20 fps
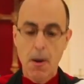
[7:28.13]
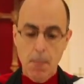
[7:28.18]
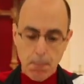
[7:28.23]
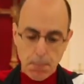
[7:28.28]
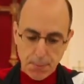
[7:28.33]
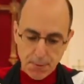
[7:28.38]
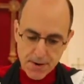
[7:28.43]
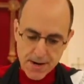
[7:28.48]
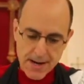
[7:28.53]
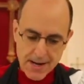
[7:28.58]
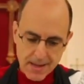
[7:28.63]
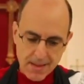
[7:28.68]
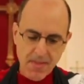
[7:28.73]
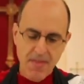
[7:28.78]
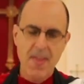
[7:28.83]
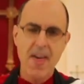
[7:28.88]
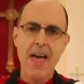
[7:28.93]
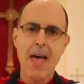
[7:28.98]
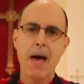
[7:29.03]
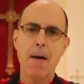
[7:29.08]
Bring
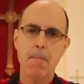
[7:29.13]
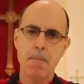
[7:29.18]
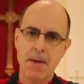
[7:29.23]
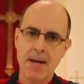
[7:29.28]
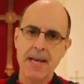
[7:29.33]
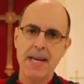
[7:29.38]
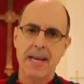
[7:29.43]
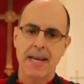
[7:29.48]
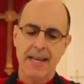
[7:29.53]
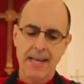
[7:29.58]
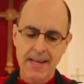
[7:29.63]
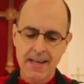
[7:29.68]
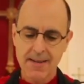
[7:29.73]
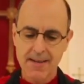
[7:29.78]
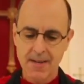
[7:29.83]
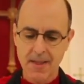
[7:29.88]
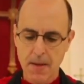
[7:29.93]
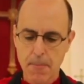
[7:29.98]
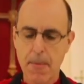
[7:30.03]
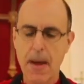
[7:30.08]
them
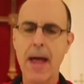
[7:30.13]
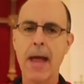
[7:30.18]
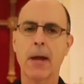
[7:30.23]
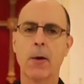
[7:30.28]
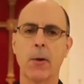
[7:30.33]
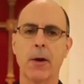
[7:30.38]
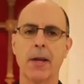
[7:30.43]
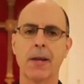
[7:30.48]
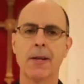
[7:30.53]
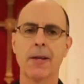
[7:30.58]
into the banquet.